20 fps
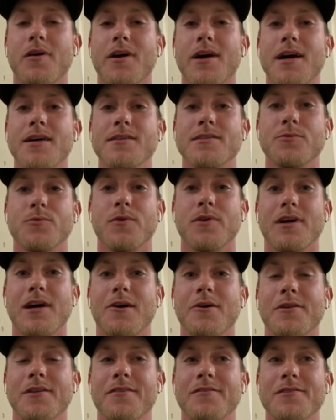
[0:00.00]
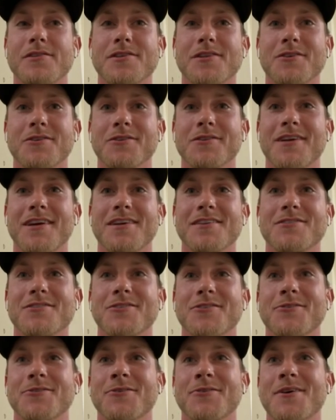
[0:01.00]
ball guys work out with every single day.
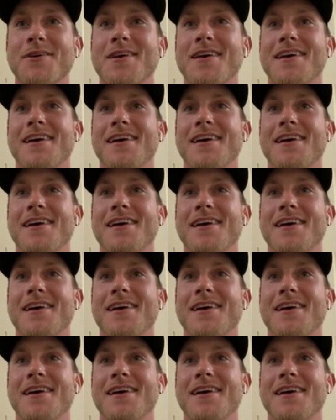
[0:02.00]
So,